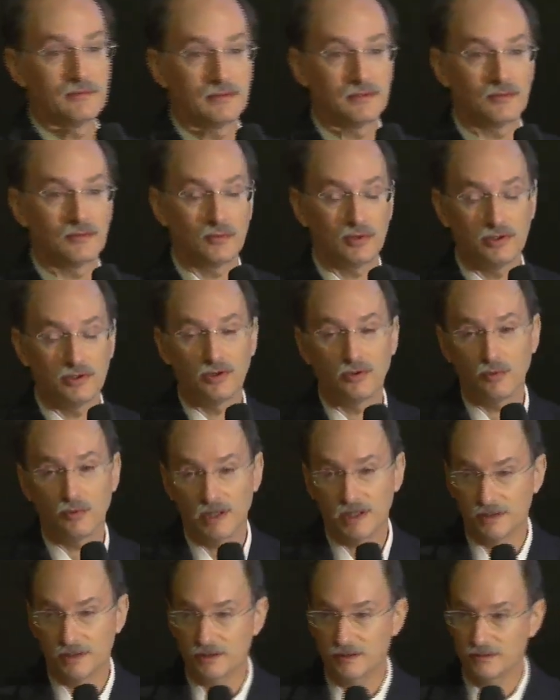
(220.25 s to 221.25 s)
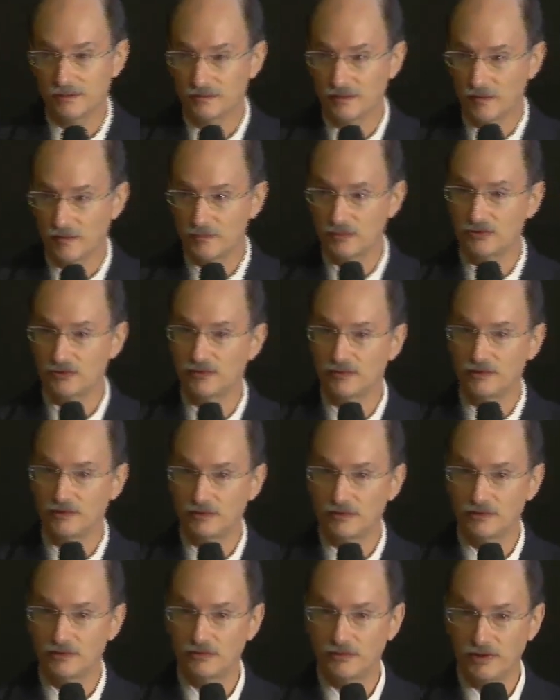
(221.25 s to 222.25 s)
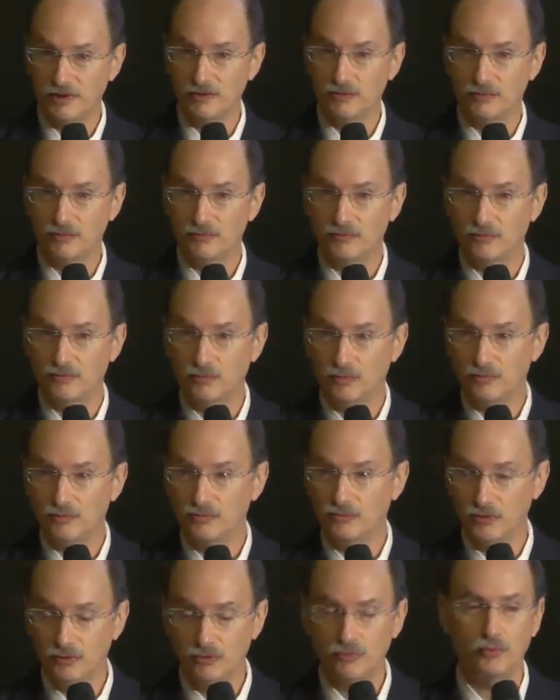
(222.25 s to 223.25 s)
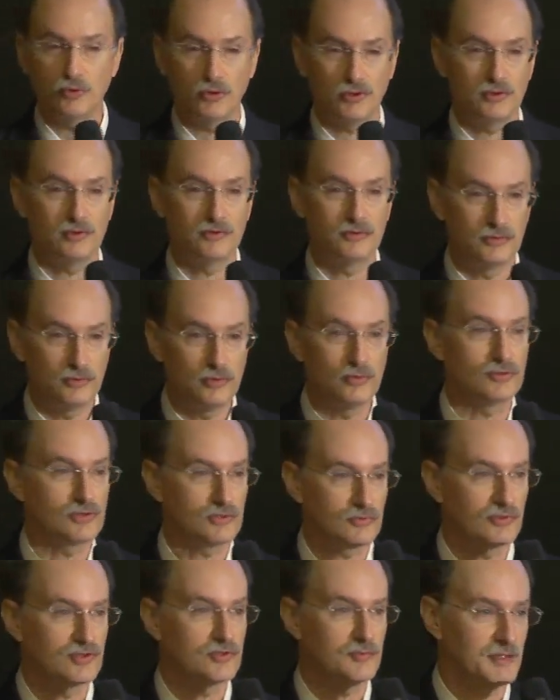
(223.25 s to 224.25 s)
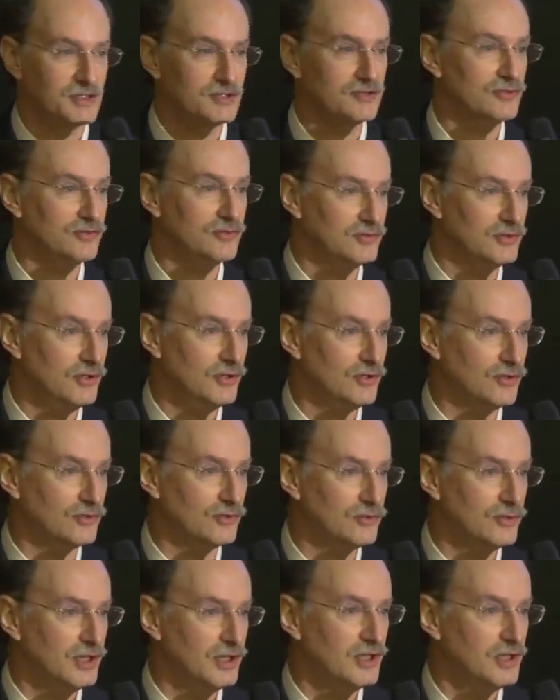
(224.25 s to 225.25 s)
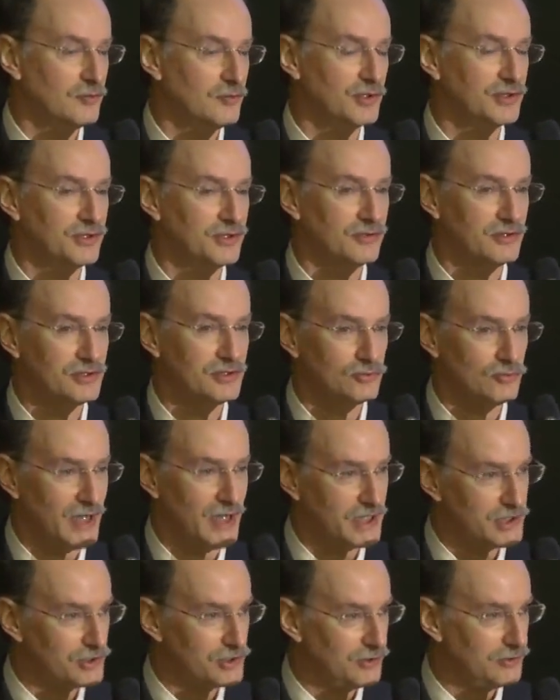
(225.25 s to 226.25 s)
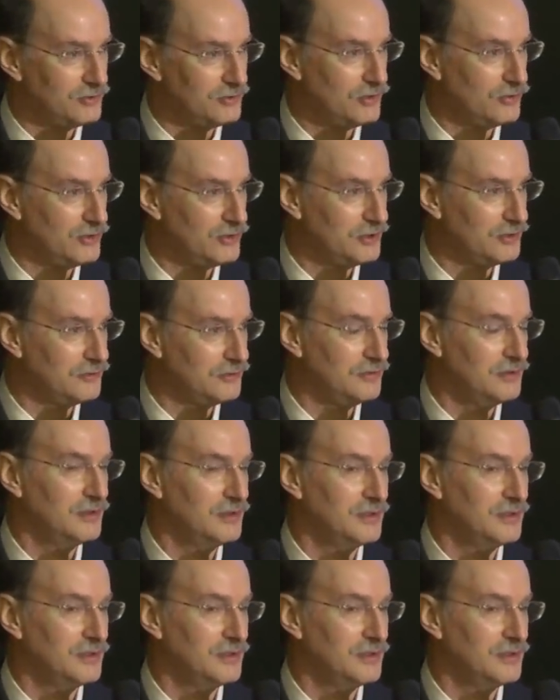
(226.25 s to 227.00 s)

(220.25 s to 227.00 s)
The word noetic comes from the Greek root word nous, which means to know, but there is rational knowing,